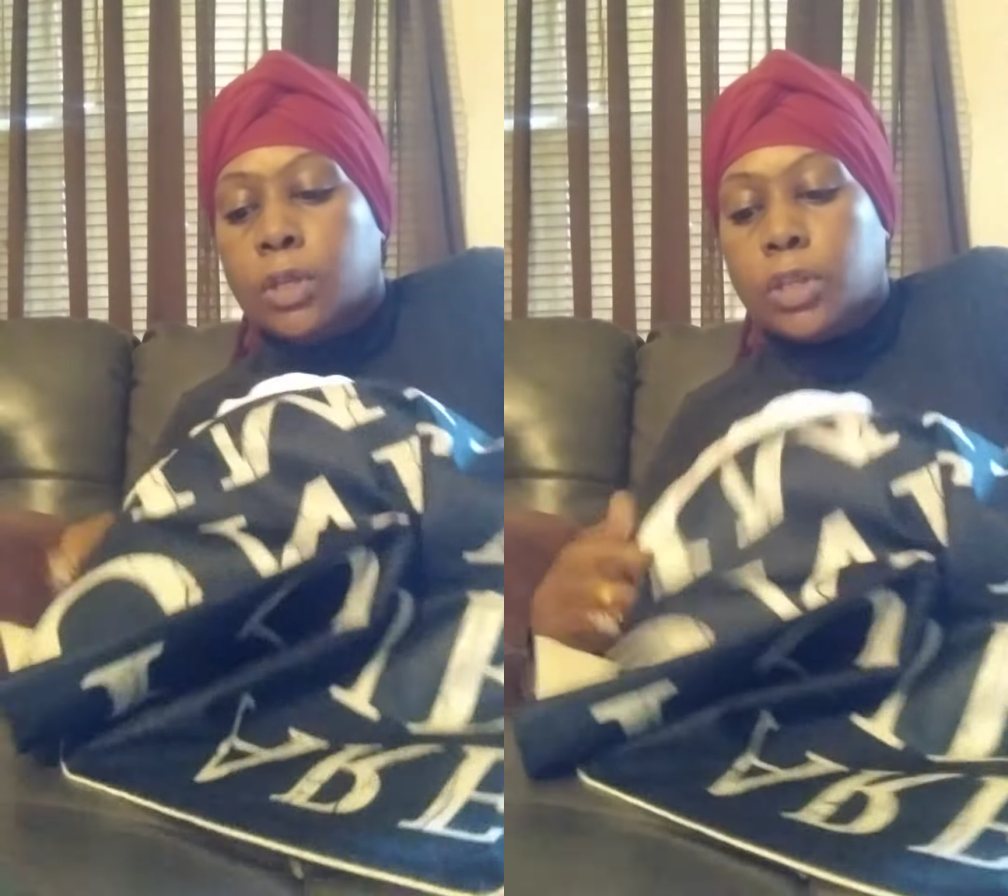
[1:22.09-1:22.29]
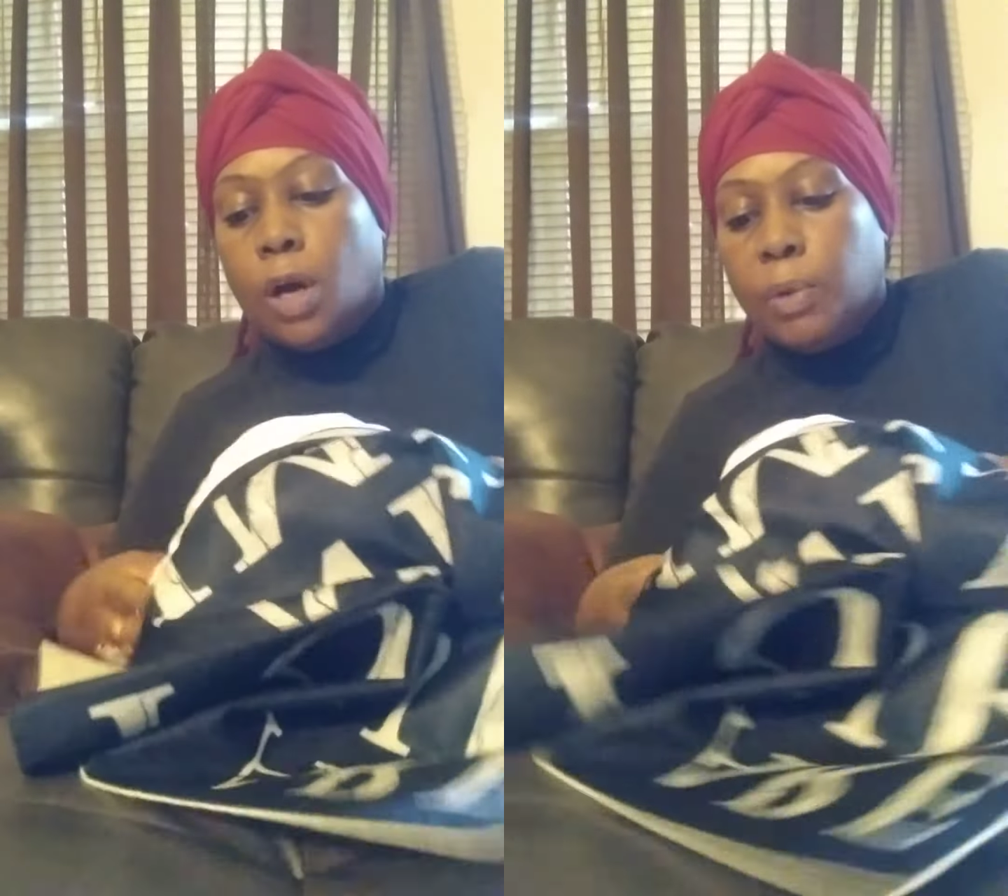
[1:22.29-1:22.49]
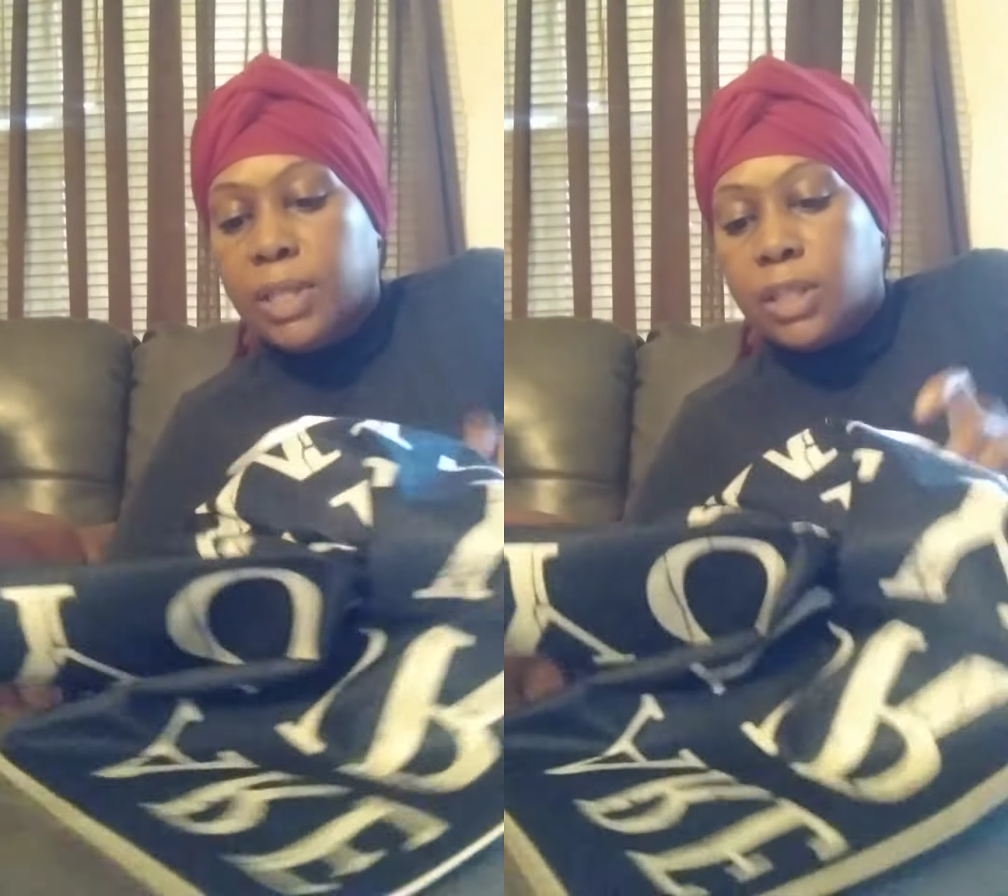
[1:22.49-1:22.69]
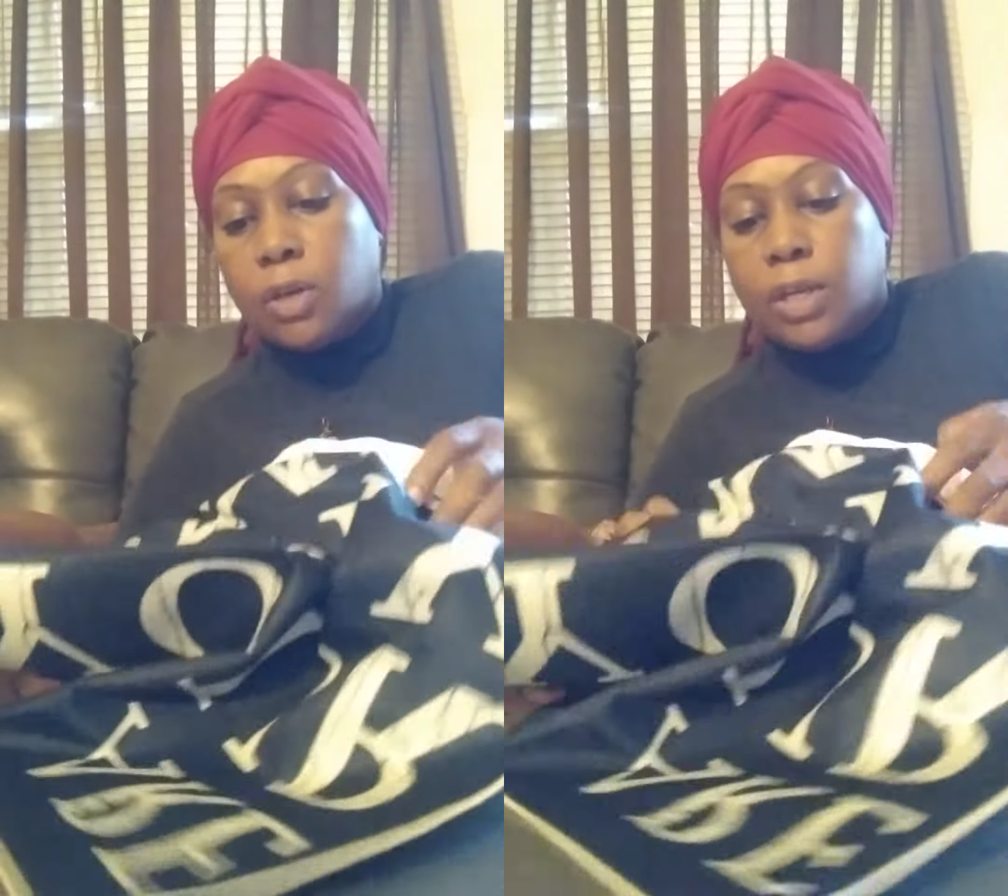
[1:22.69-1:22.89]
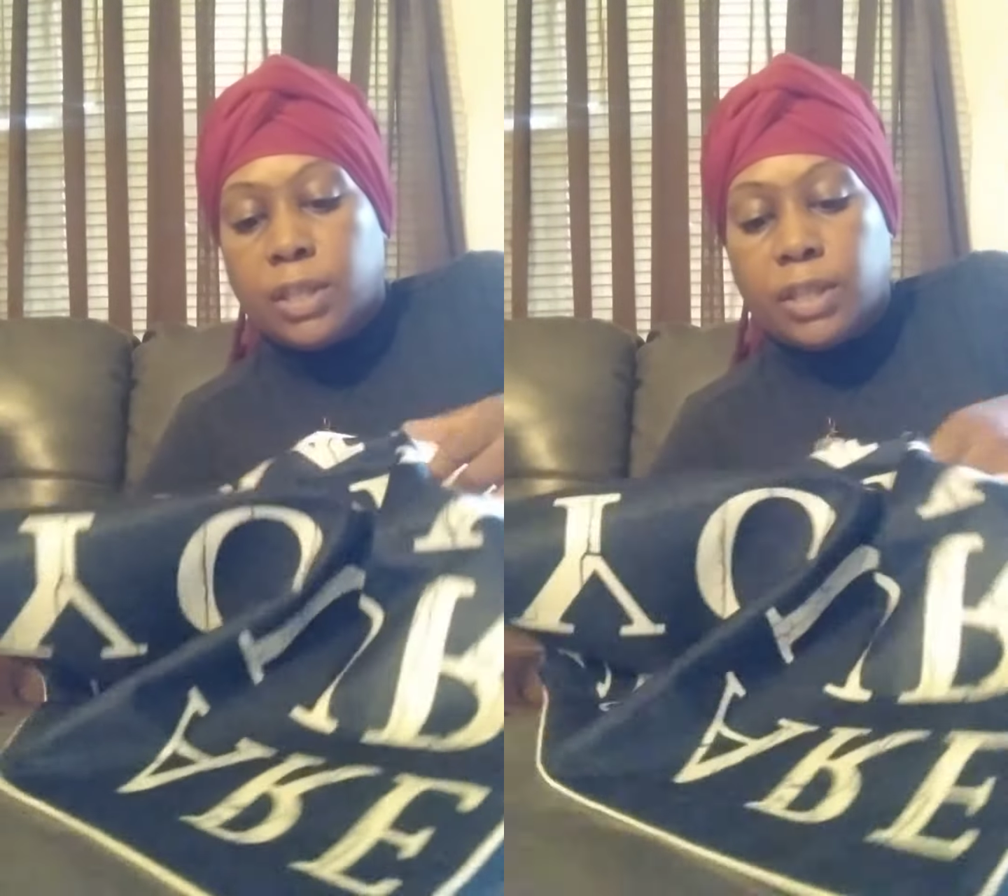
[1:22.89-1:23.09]
So we're just
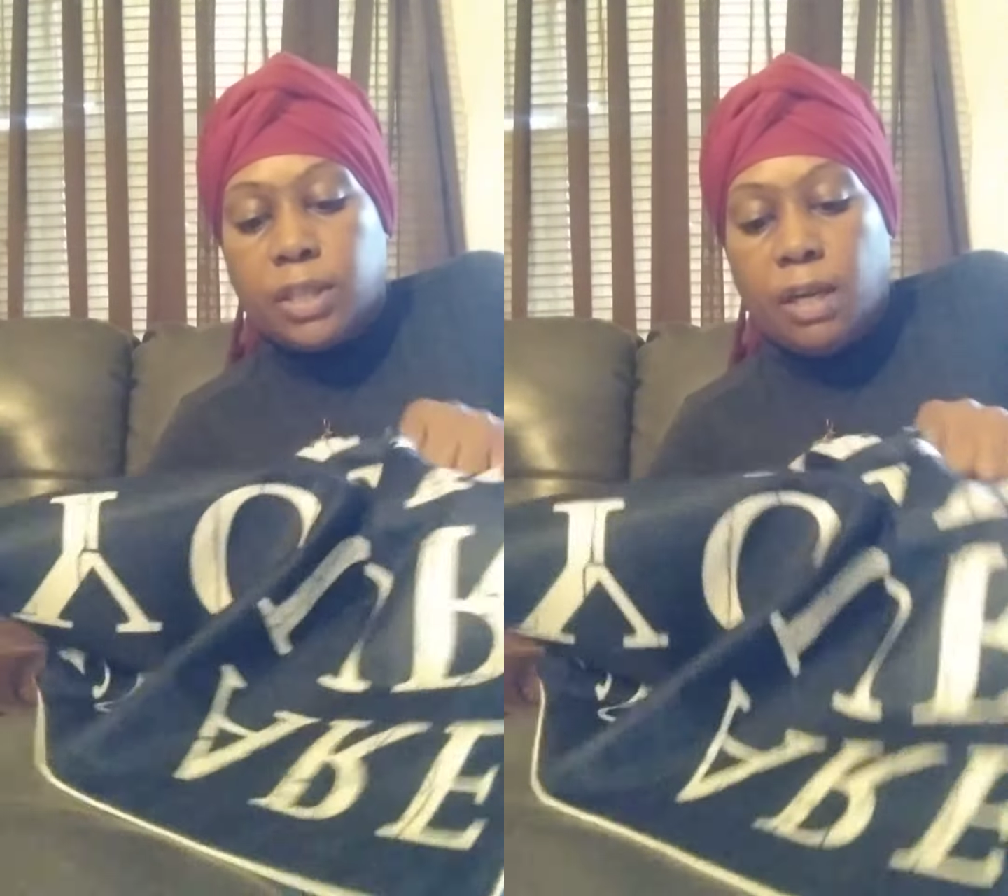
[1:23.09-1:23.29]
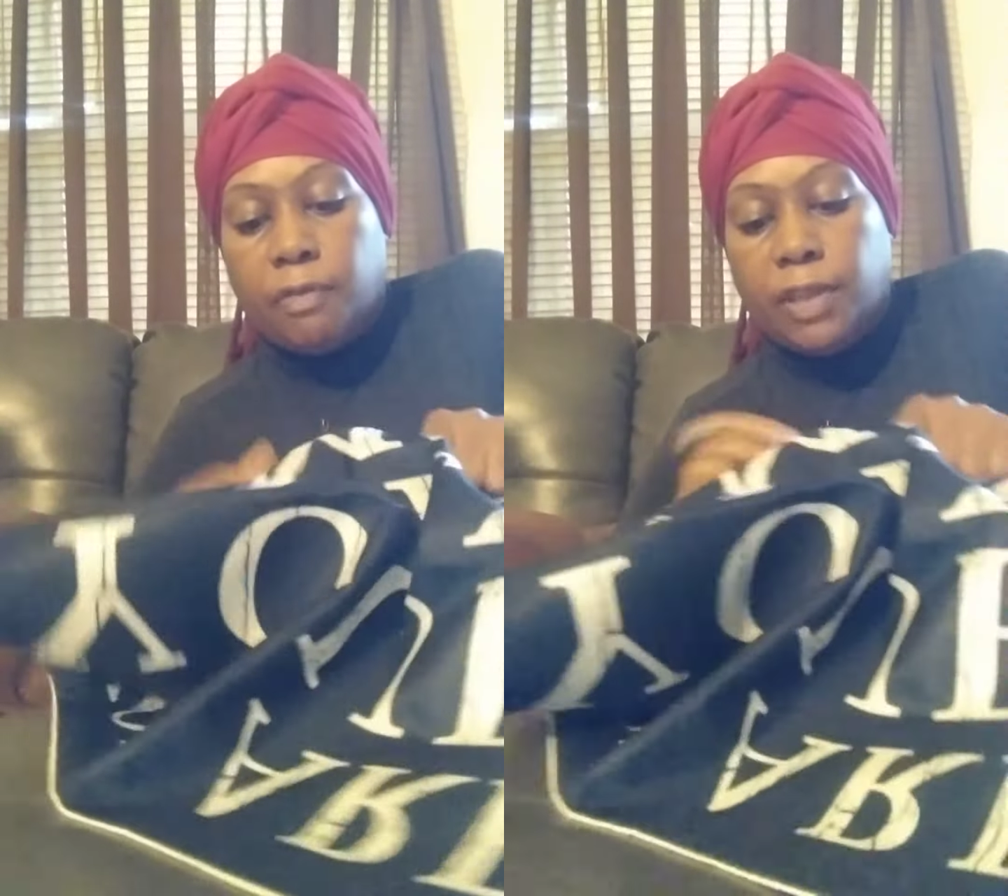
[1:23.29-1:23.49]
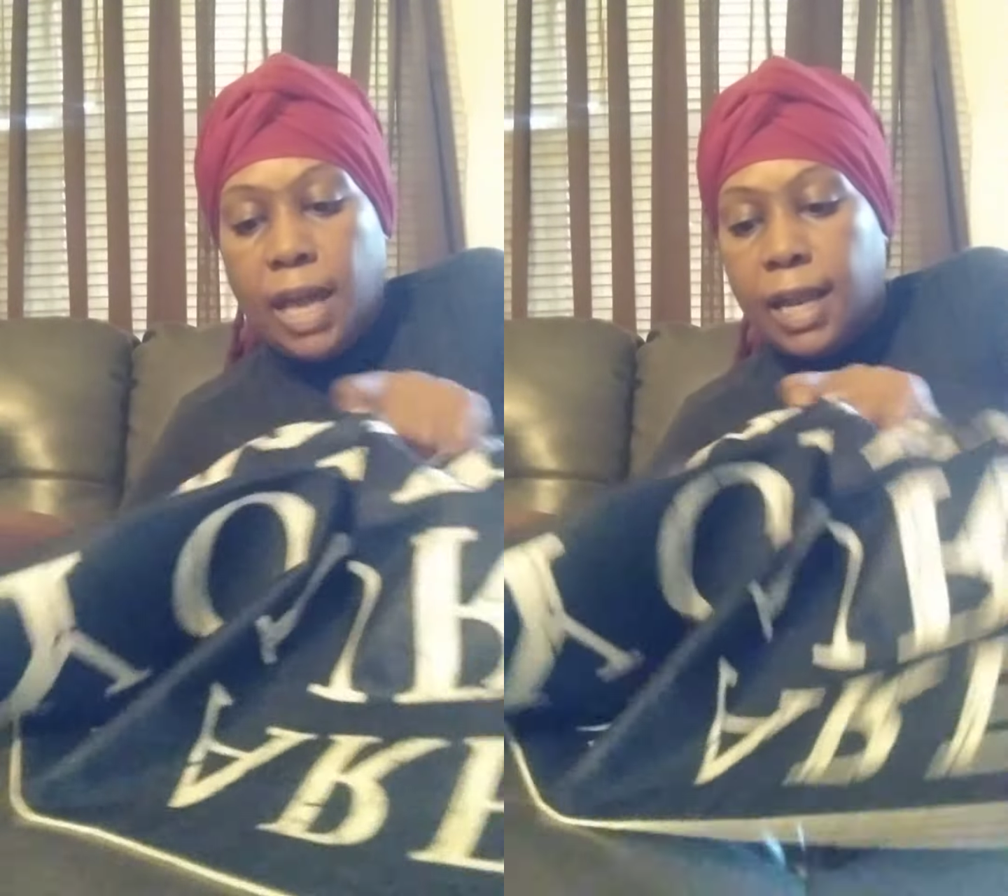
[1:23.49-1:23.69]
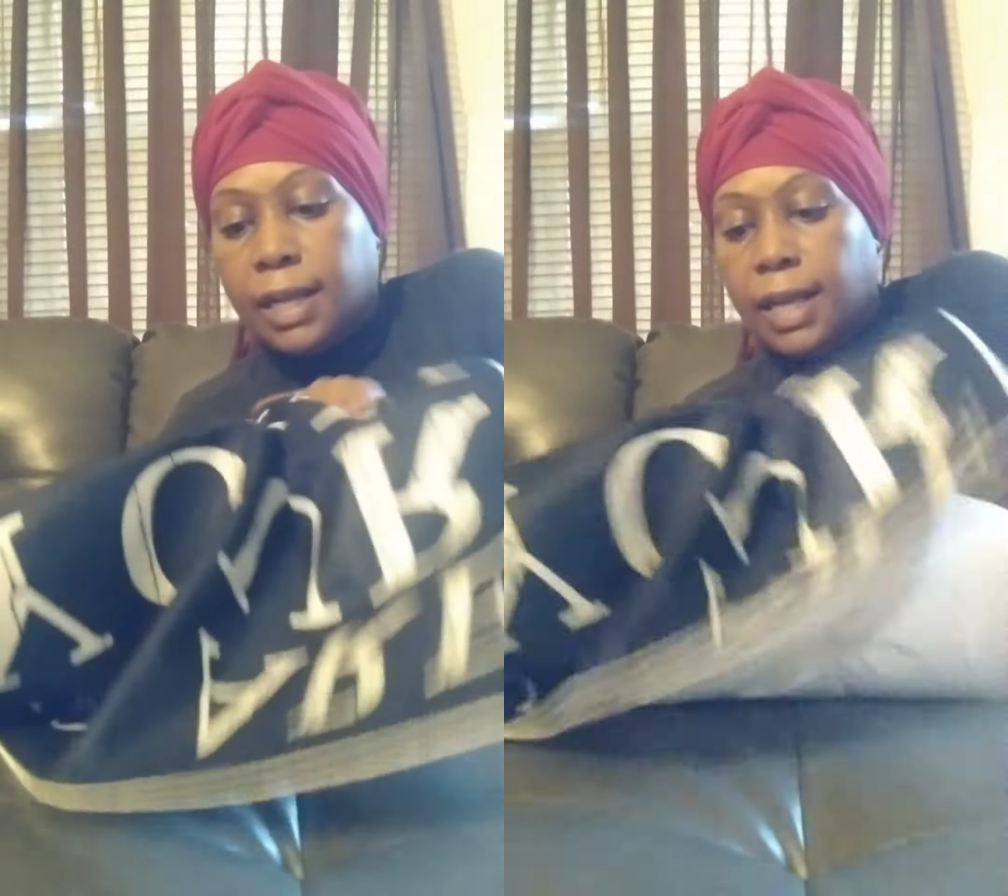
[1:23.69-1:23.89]
going to stuff that in